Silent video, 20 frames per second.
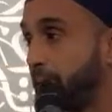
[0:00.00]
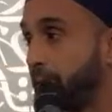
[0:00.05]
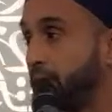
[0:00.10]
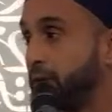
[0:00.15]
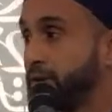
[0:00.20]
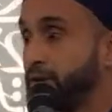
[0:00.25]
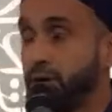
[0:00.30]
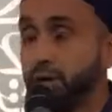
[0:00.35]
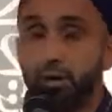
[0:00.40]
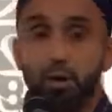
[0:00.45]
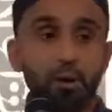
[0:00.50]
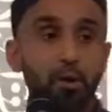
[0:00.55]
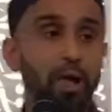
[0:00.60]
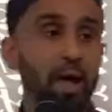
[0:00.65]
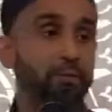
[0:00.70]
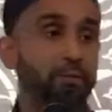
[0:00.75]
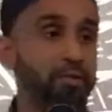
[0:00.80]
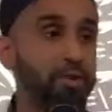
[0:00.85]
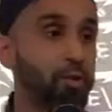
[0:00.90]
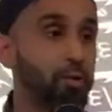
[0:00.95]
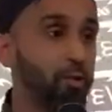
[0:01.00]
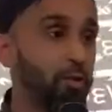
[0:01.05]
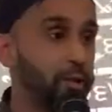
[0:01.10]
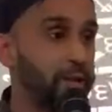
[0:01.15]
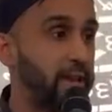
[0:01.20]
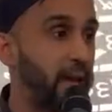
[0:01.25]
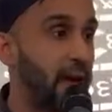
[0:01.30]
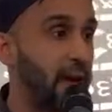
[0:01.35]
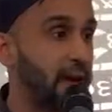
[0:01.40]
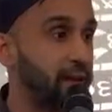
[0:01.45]
You don't have to
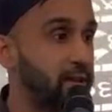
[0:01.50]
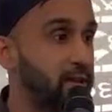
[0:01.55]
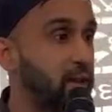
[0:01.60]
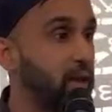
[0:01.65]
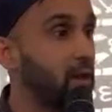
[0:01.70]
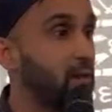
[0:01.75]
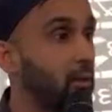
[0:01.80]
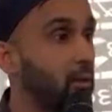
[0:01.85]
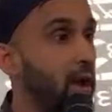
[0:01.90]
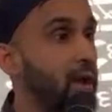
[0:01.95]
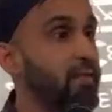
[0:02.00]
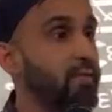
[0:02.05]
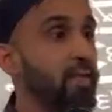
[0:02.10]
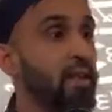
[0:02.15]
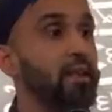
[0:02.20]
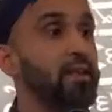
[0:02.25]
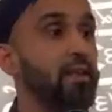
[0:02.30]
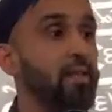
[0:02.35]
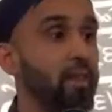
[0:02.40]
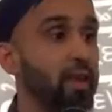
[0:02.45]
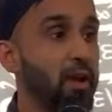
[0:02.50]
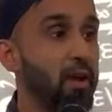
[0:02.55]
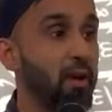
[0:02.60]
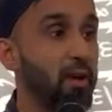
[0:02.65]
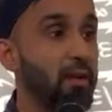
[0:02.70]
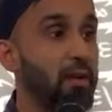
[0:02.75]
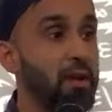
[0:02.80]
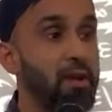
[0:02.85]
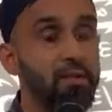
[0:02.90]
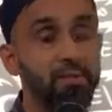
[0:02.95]
react right then and there.
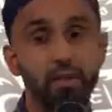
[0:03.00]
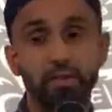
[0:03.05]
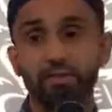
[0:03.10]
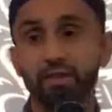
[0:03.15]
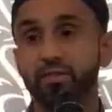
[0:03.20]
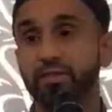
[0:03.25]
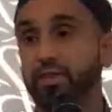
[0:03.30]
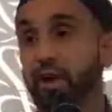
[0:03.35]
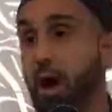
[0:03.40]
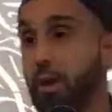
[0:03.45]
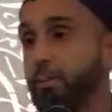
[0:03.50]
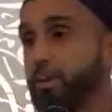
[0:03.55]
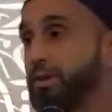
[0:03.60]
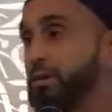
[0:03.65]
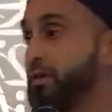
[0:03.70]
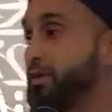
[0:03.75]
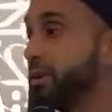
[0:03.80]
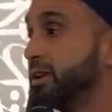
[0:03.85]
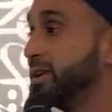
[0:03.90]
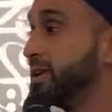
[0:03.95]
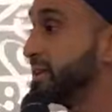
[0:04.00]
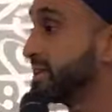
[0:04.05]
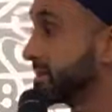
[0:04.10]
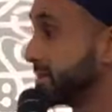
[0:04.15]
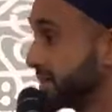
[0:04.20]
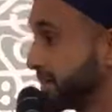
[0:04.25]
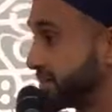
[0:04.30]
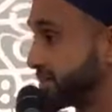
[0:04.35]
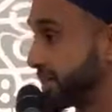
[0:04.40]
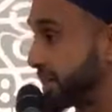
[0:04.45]
This is your opportunity to
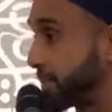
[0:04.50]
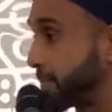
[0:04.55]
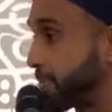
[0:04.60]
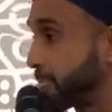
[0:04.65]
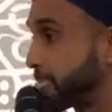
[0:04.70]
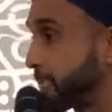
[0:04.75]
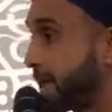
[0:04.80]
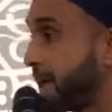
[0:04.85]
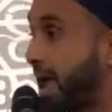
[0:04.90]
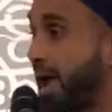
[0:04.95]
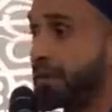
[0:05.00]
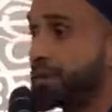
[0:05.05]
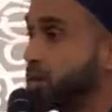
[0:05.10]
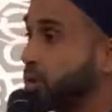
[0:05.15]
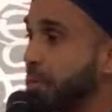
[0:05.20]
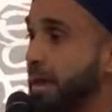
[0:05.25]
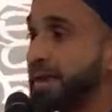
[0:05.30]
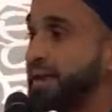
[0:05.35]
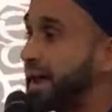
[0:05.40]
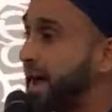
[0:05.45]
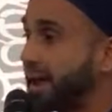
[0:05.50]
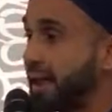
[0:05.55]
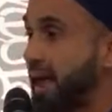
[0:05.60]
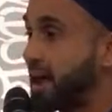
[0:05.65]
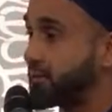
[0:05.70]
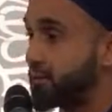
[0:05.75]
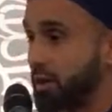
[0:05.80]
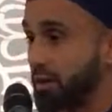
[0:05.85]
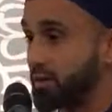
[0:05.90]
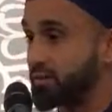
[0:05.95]
listen. And you may not
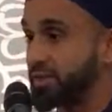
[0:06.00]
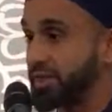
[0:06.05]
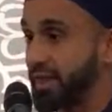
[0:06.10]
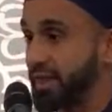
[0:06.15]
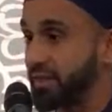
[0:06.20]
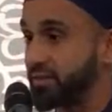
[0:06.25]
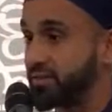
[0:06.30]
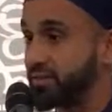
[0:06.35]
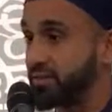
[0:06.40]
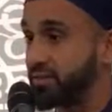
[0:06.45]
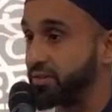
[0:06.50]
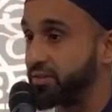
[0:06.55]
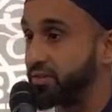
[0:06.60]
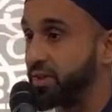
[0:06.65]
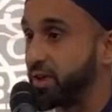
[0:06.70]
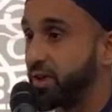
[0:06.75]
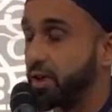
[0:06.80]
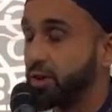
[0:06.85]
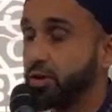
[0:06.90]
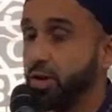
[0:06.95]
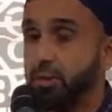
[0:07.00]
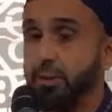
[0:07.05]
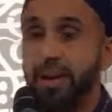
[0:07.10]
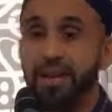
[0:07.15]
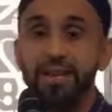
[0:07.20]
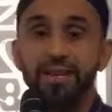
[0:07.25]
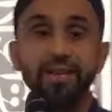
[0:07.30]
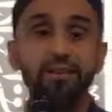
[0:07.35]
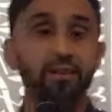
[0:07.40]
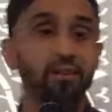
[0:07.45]
have all of the answers. You may
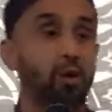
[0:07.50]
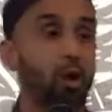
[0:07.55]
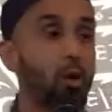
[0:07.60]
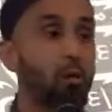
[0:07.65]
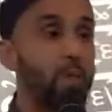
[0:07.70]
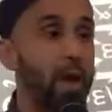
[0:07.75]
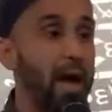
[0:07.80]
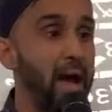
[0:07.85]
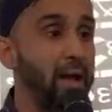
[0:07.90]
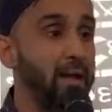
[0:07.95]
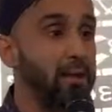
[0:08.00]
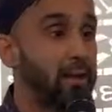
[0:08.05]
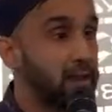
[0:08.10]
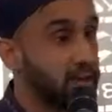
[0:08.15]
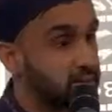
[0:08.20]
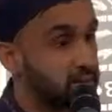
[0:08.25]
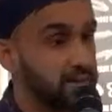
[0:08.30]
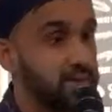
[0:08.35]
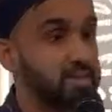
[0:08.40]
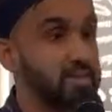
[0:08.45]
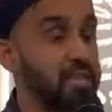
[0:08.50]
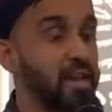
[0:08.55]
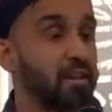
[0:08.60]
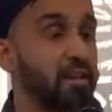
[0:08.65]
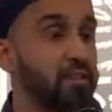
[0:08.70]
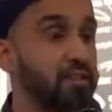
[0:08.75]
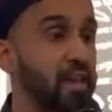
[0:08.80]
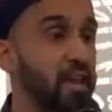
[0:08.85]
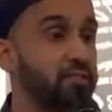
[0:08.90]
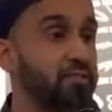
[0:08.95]
need to go back to
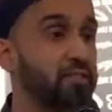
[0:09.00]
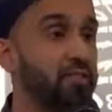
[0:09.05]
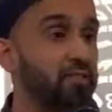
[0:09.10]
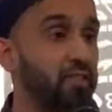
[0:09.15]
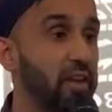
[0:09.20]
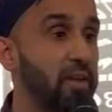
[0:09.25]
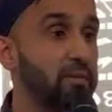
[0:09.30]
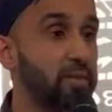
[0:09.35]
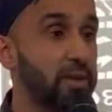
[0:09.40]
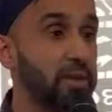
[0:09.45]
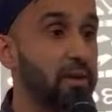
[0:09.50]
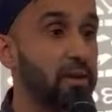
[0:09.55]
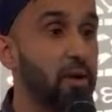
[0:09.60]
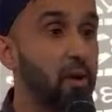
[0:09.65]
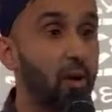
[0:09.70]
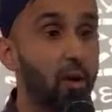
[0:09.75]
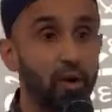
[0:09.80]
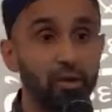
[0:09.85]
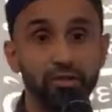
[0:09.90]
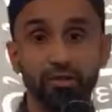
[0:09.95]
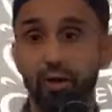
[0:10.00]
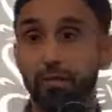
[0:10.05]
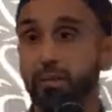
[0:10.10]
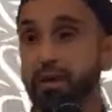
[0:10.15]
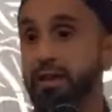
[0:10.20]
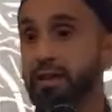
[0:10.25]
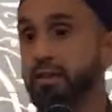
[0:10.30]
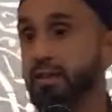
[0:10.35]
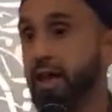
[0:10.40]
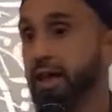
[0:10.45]
Sheikh Yasser Fahmy, or
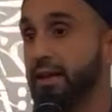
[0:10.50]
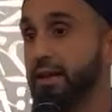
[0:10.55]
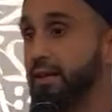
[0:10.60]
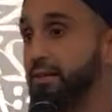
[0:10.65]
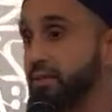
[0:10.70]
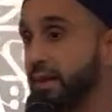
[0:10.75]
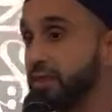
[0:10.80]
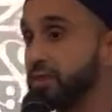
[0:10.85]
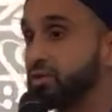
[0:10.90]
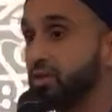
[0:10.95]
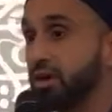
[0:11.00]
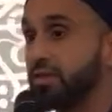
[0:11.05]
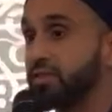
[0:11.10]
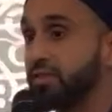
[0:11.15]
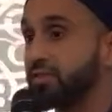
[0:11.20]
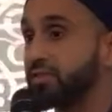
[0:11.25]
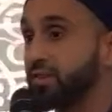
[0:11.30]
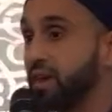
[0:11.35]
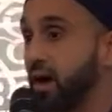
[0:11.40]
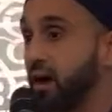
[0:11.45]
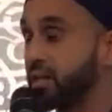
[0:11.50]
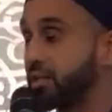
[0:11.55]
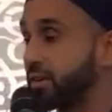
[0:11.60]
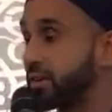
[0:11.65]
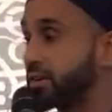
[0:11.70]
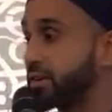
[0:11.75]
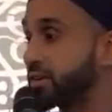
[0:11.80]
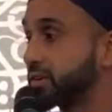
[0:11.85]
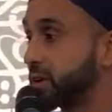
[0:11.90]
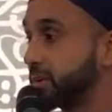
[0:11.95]
somebody that is a trusted scholar in
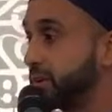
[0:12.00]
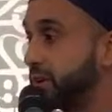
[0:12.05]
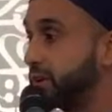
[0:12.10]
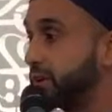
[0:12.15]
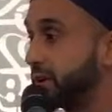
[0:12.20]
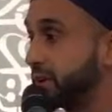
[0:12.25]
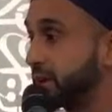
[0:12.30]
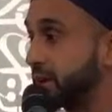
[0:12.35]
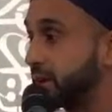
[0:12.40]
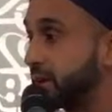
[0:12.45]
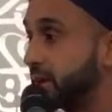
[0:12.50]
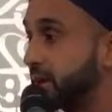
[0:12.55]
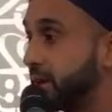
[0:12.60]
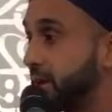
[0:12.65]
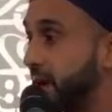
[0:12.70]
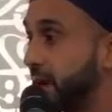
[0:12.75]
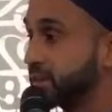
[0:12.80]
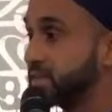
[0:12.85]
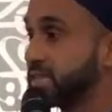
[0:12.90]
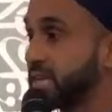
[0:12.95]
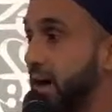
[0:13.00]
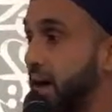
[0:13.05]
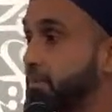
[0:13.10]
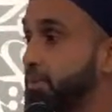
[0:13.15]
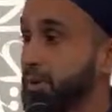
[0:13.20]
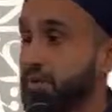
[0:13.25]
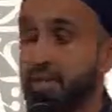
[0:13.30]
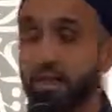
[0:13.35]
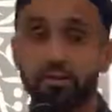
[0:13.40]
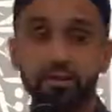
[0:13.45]
your community, a
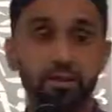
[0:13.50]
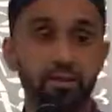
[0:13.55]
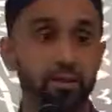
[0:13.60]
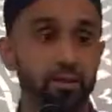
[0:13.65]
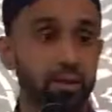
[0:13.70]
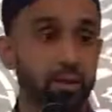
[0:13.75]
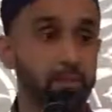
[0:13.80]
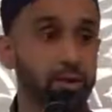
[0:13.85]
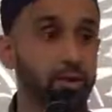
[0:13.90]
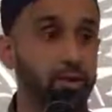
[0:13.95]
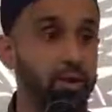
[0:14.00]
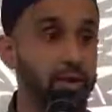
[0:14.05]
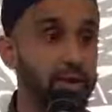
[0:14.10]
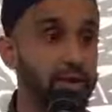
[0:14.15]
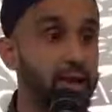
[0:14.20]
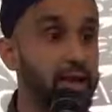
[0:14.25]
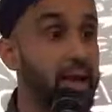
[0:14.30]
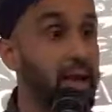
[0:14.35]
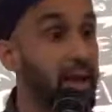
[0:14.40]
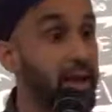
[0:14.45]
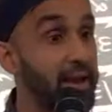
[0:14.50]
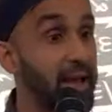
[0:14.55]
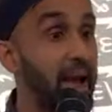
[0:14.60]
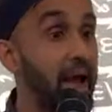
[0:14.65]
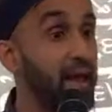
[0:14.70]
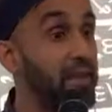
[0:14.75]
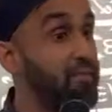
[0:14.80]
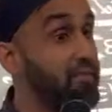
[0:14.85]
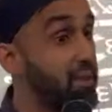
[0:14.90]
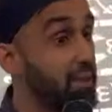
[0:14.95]
chaplain that's in your community, and
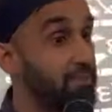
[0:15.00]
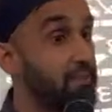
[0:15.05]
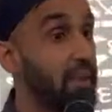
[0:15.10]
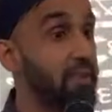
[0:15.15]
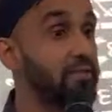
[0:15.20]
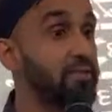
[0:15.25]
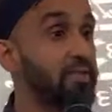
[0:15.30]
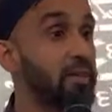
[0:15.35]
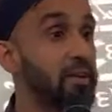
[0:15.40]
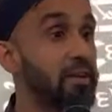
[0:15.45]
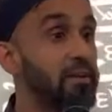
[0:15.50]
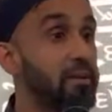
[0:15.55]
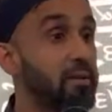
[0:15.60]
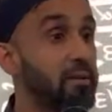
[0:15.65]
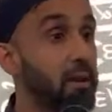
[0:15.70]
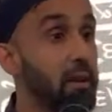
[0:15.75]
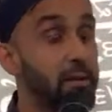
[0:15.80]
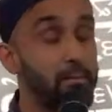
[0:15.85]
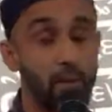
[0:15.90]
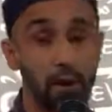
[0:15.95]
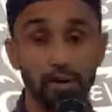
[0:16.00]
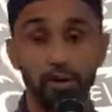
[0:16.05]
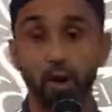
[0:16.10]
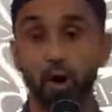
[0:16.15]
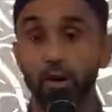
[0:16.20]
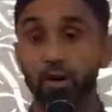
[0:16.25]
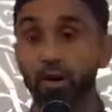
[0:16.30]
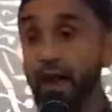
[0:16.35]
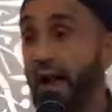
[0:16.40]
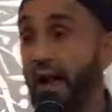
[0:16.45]
ask them, my son, my
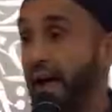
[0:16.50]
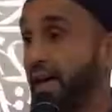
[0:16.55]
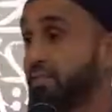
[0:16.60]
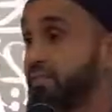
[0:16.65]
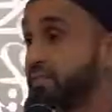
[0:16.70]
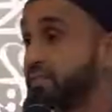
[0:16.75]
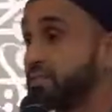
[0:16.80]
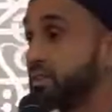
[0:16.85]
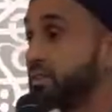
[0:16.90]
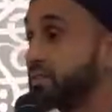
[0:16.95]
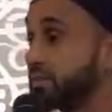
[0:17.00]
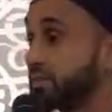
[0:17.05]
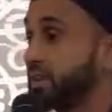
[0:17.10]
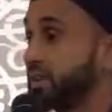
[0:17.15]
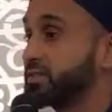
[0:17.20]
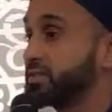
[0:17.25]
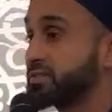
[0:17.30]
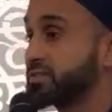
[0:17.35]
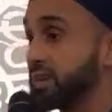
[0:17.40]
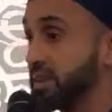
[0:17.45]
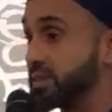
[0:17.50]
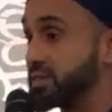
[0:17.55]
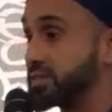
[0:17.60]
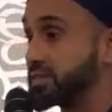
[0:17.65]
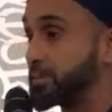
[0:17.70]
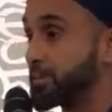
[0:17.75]
daughter asked such and such.